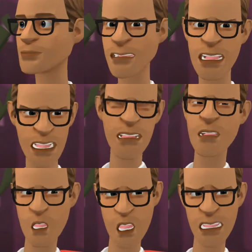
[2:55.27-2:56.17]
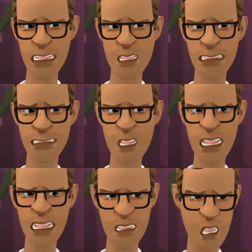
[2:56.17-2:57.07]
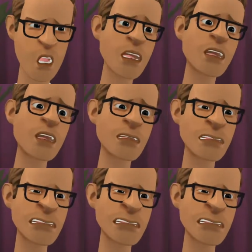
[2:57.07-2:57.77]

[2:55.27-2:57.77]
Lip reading: The convo would go, word for word.